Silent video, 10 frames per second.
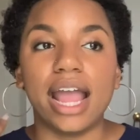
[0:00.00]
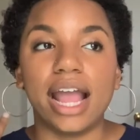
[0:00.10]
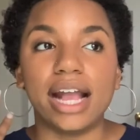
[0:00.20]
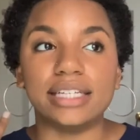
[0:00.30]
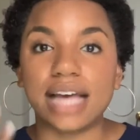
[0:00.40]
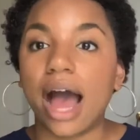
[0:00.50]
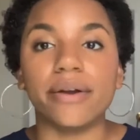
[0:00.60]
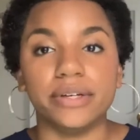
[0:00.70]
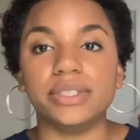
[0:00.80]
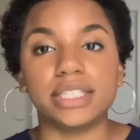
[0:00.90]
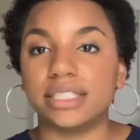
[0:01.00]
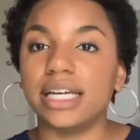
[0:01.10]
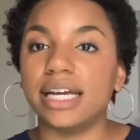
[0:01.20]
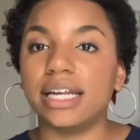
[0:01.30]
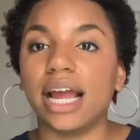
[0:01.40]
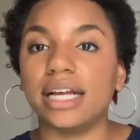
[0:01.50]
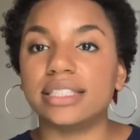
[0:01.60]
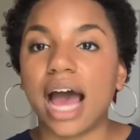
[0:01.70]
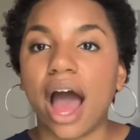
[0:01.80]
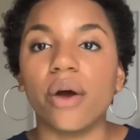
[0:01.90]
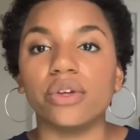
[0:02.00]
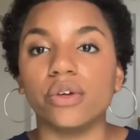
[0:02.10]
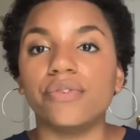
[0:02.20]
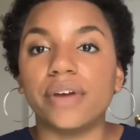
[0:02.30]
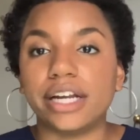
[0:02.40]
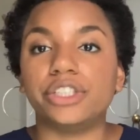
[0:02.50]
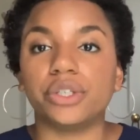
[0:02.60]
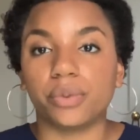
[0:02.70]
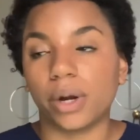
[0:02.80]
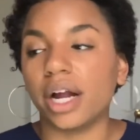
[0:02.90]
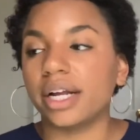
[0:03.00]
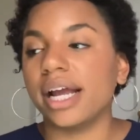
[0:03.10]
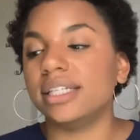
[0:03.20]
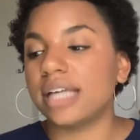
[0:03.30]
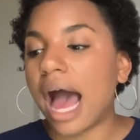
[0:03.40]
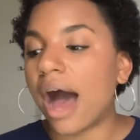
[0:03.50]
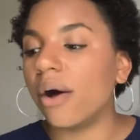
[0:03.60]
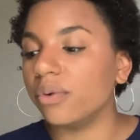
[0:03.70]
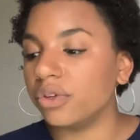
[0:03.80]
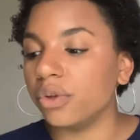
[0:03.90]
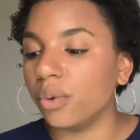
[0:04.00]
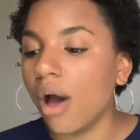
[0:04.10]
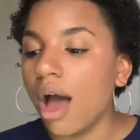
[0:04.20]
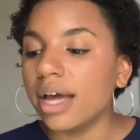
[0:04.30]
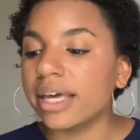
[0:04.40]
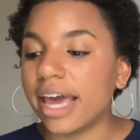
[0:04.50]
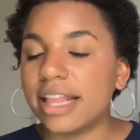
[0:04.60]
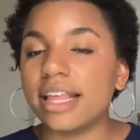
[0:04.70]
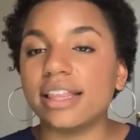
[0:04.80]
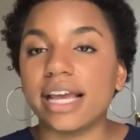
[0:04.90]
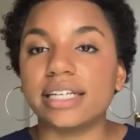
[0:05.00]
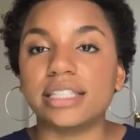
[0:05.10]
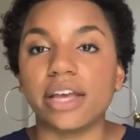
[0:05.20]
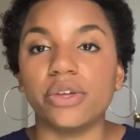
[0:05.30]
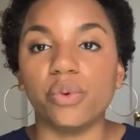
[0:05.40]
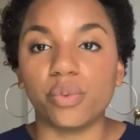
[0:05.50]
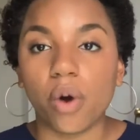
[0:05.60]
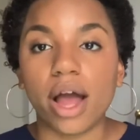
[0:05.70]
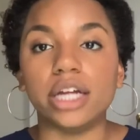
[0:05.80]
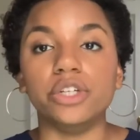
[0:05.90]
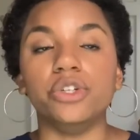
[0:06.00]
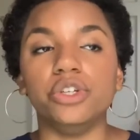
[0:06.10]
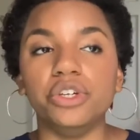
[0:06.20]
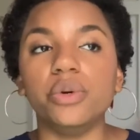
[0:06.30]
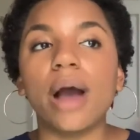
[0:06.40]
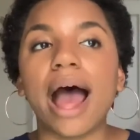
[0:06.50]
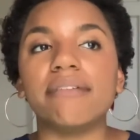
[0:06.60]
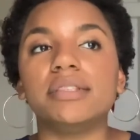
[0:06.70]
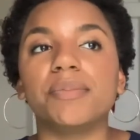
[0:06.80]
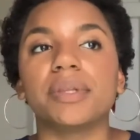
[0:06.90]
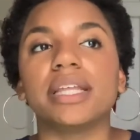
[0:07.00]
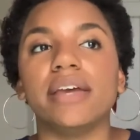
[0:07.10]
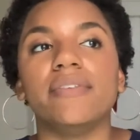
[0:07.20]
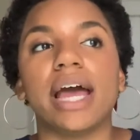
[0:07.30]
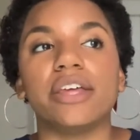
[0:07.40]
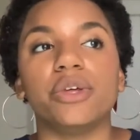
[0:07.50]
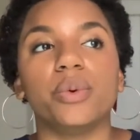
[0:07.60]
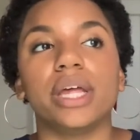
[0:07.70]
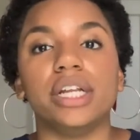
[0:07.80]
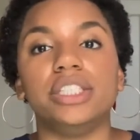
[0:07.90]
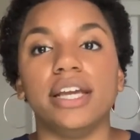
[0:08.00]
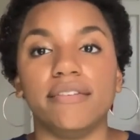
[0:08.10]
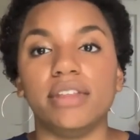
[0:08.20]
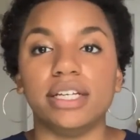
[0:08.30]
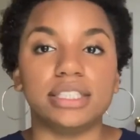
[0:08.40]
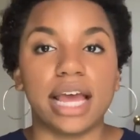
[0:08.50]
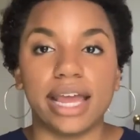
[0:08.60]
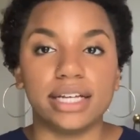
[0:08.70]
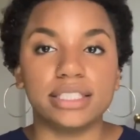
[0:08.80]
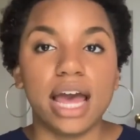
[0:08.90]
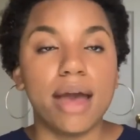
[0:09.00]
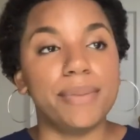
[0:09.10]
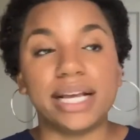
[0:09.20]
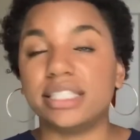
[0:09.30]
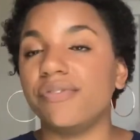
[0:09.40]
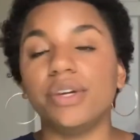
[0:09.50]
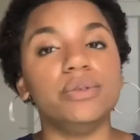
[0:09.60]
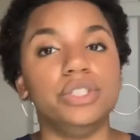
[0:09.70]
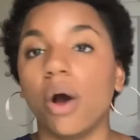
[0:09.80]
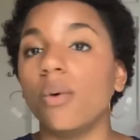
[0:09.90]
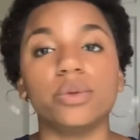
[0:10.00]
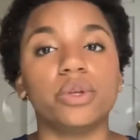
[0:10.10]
is how you succeed. It's how you finish your work. It's how you get the things that you want. You have to believe that you can achieve these things, because if you don't, you